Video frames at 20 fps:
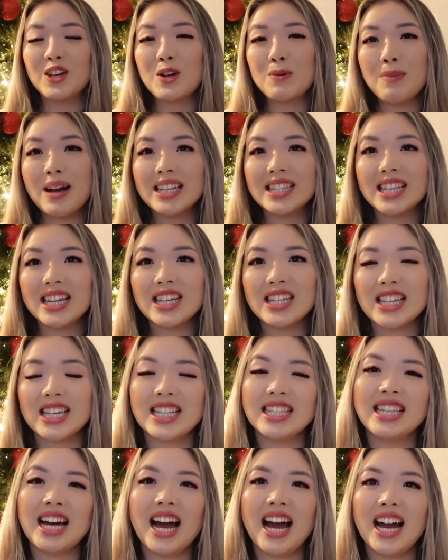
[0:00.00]
their message
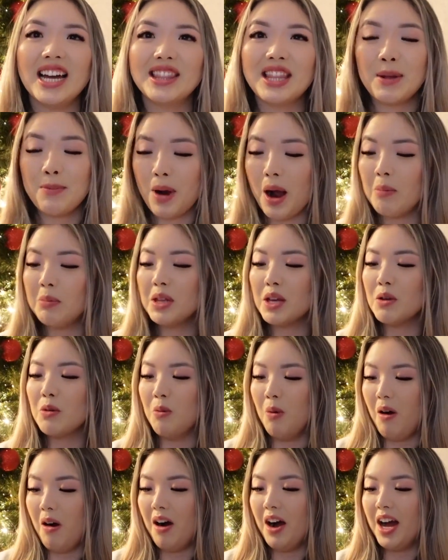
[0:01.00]
is that they probably
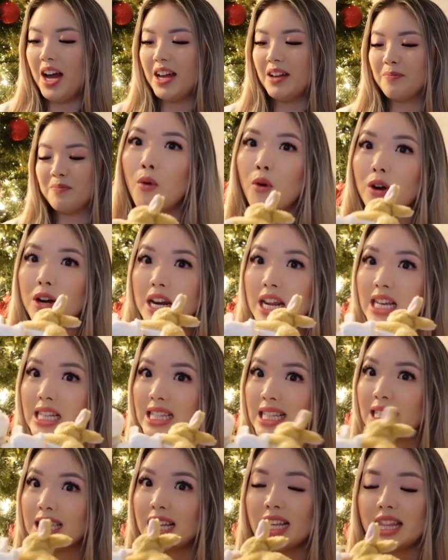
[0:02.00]
want more
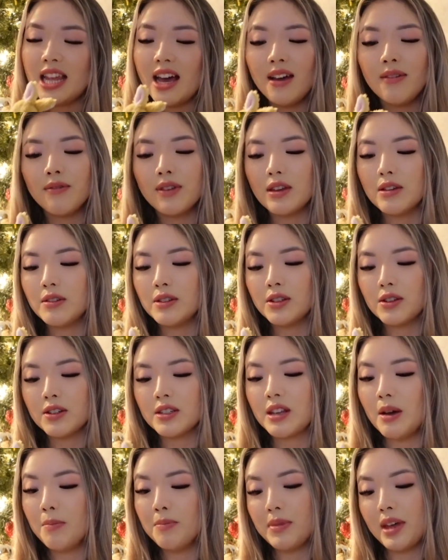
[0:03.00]
nieces and nephews or
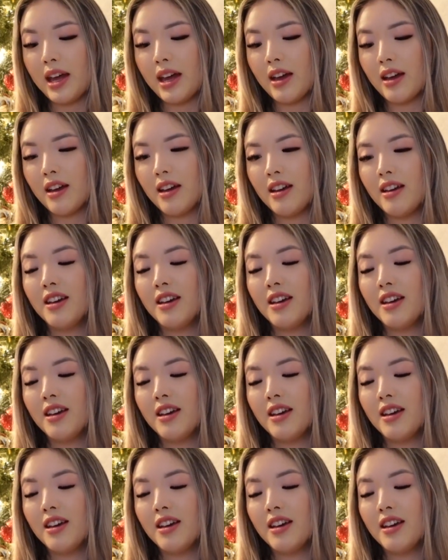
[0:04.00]
something,